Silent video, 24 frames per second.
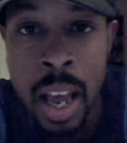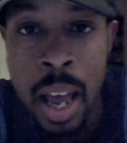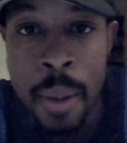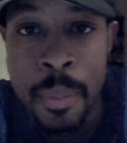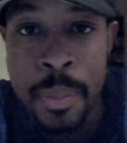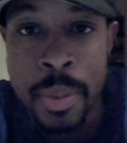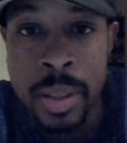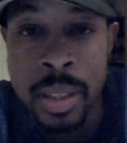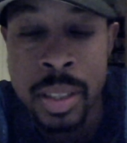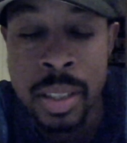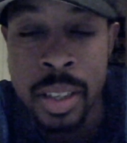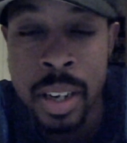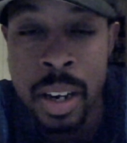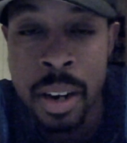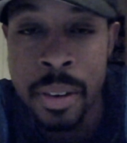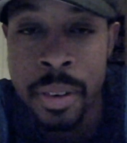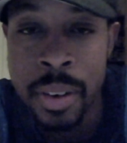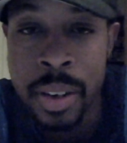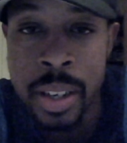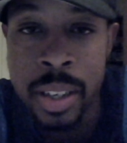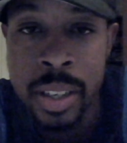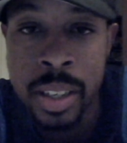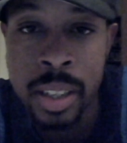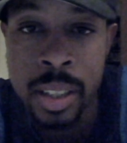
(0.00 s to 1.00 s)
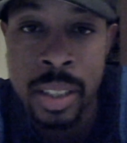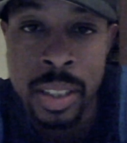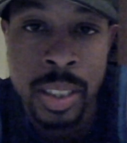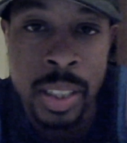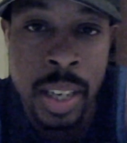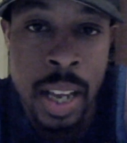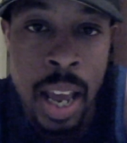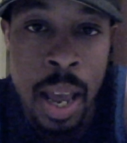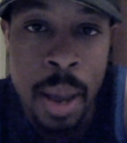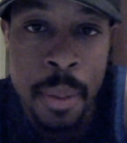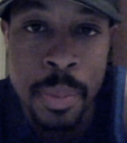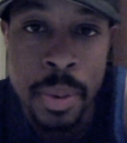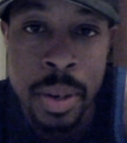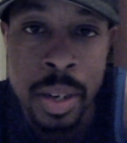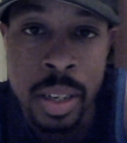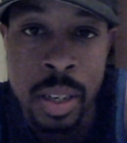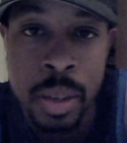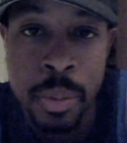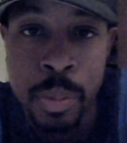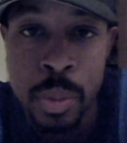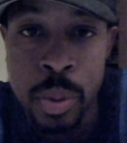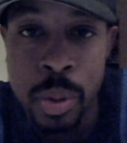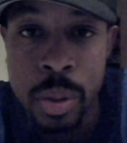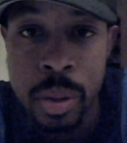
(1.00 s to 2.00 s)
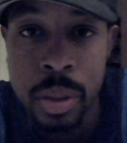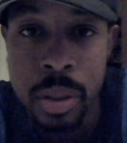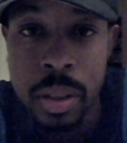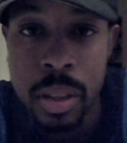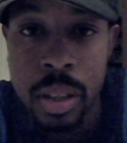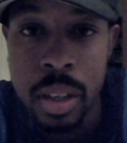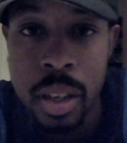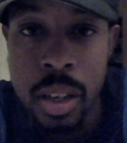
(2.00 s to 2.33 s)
happened to Darion doesn't happen anymore.